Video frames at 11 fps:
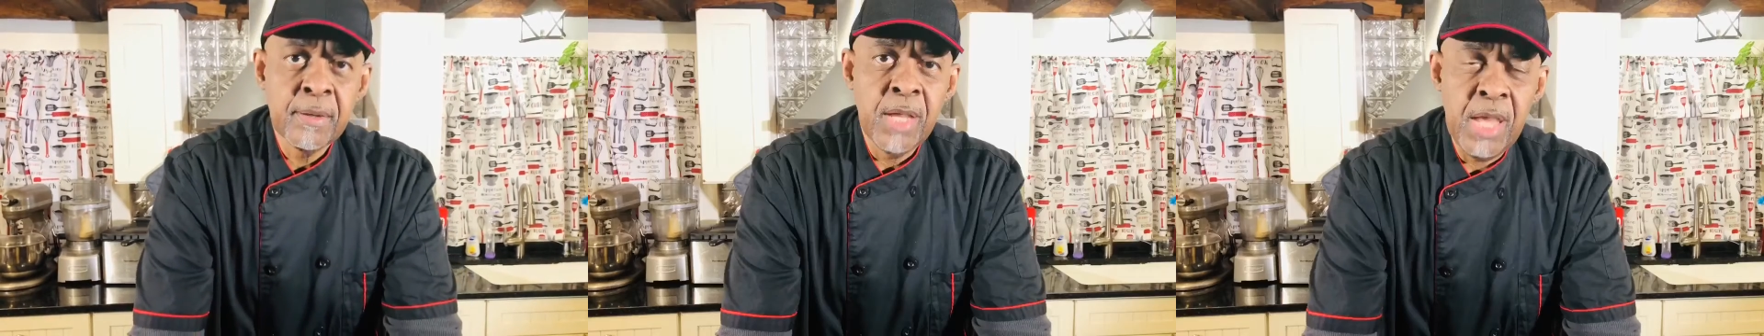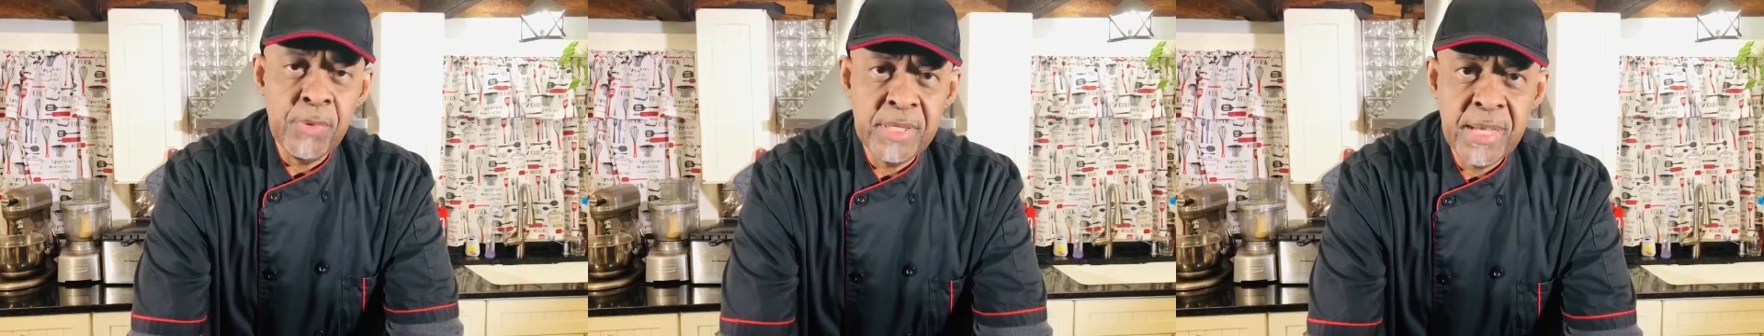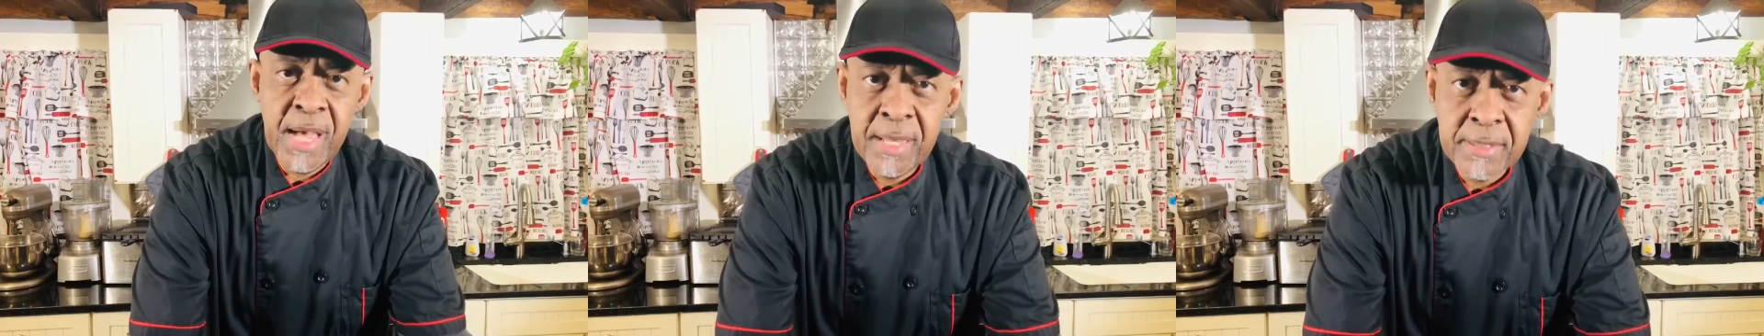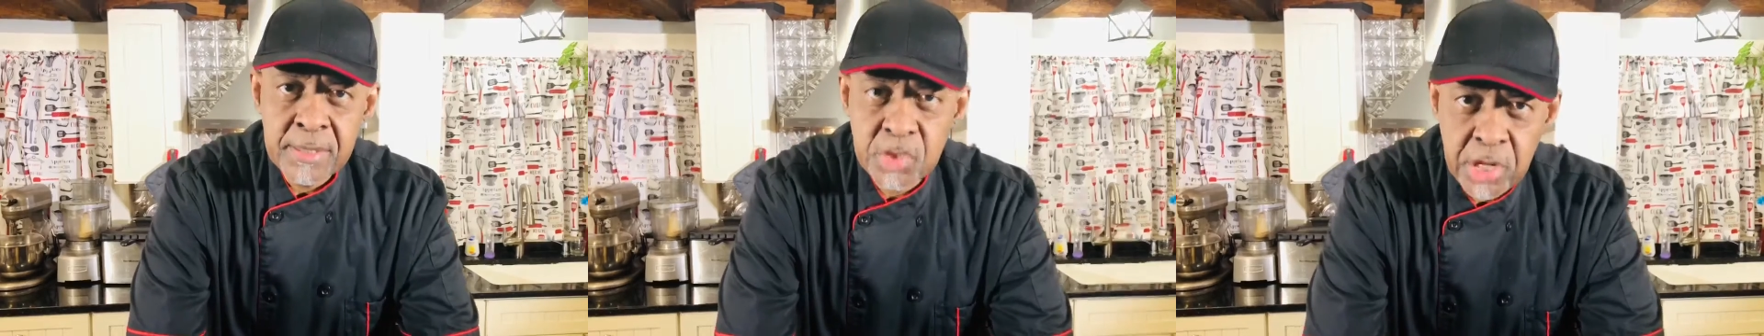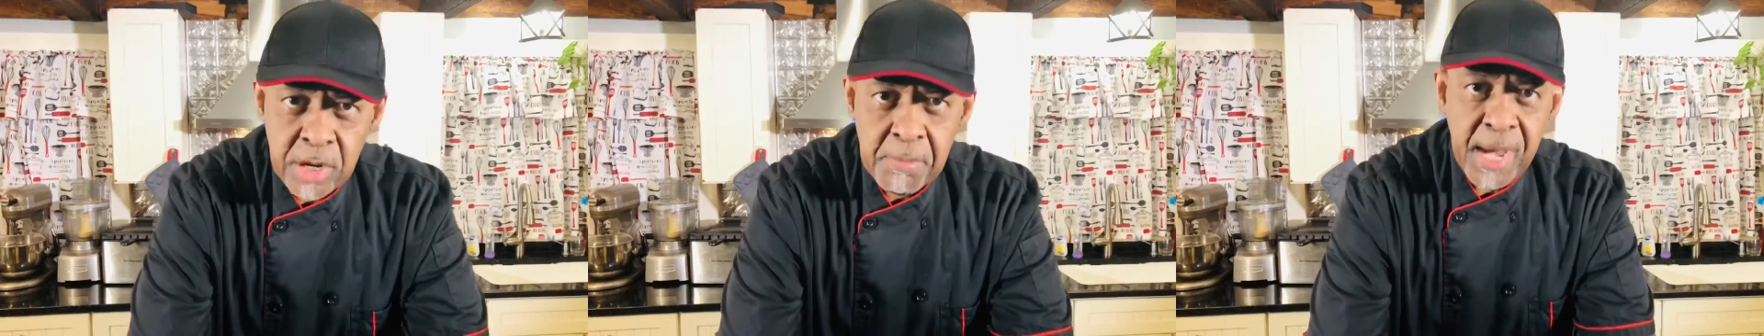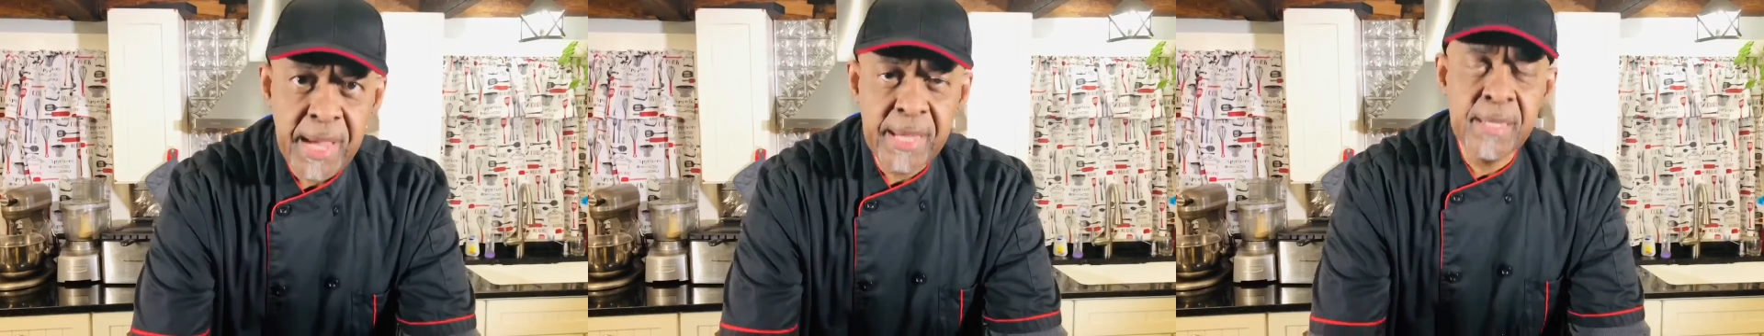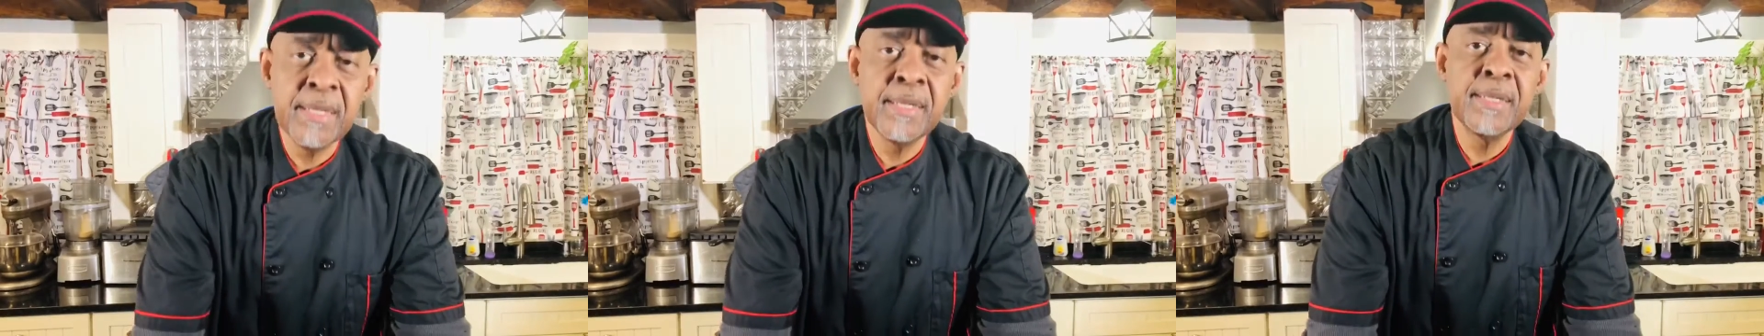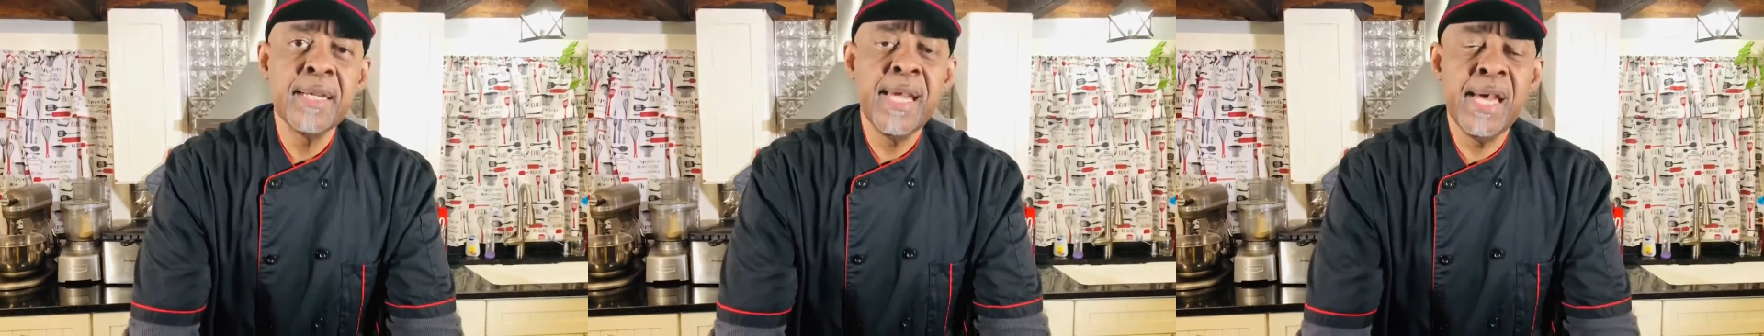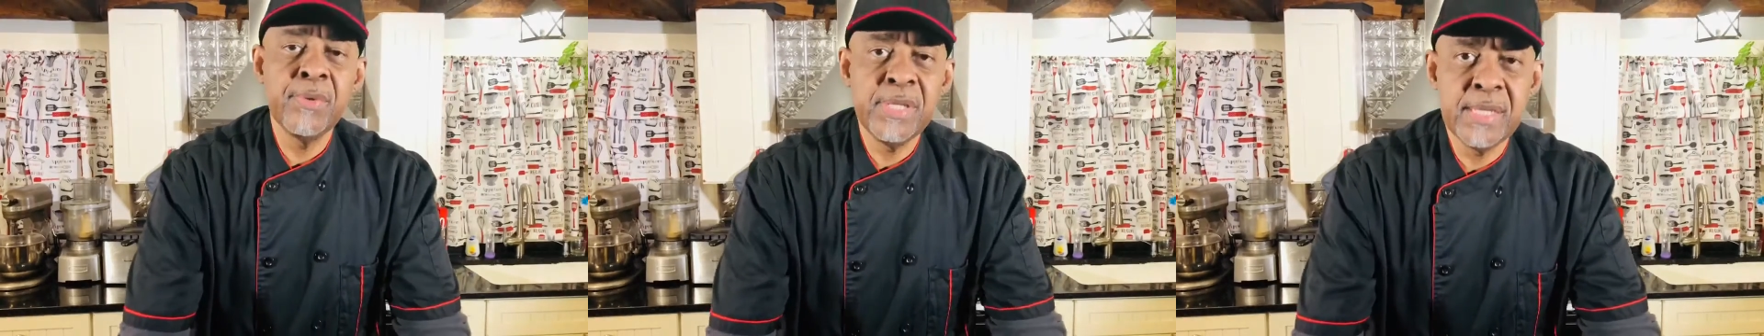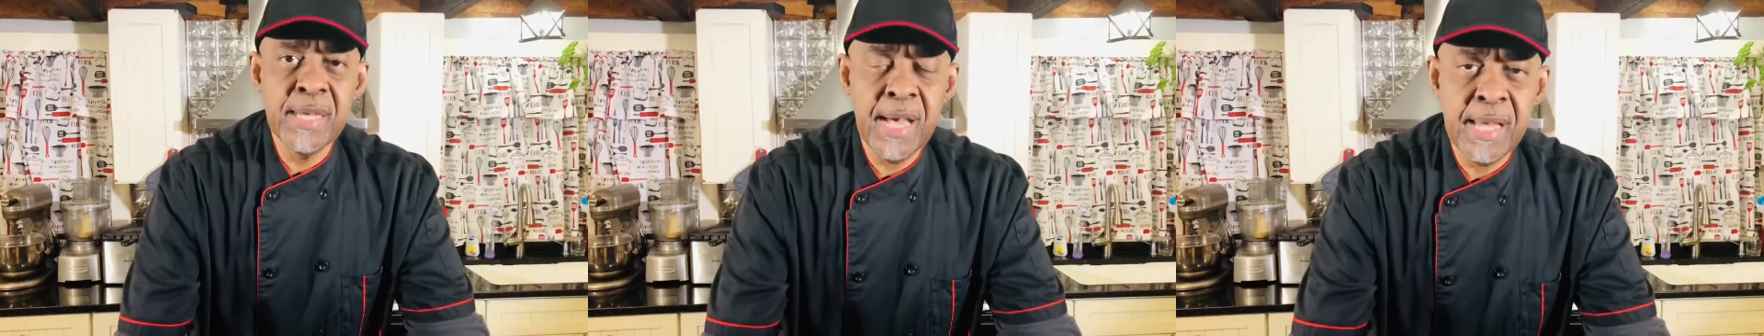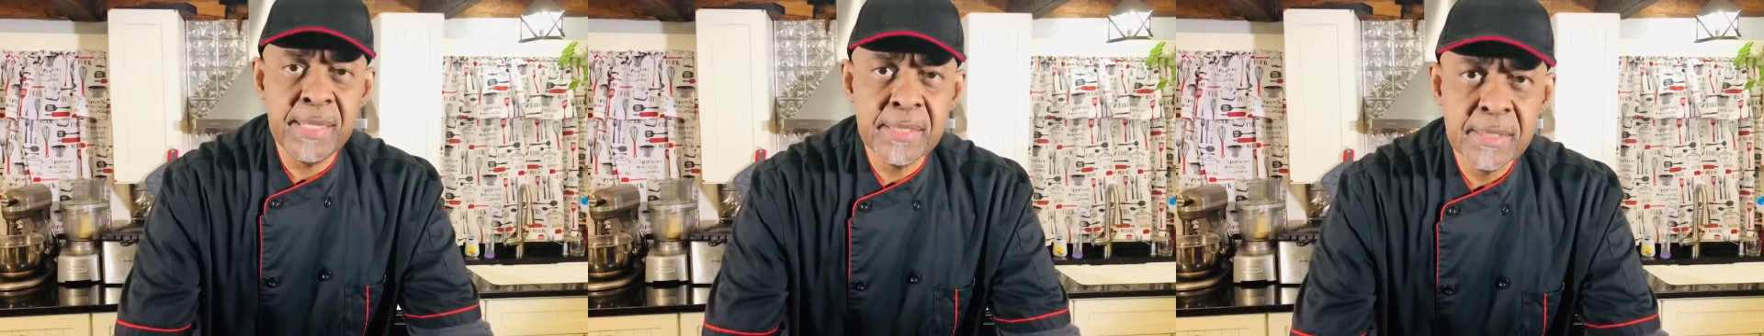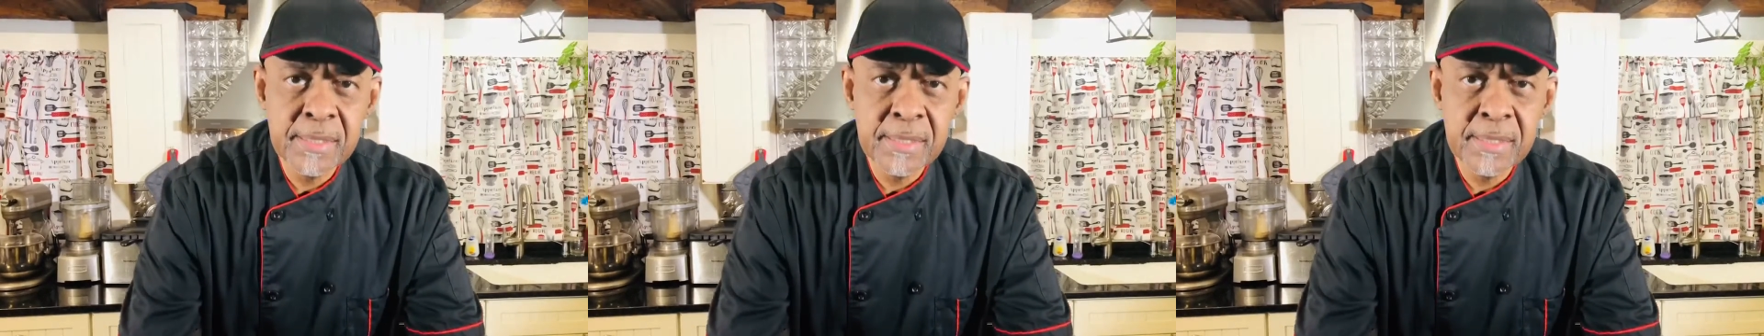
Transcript: and we got Jeremiah, and we got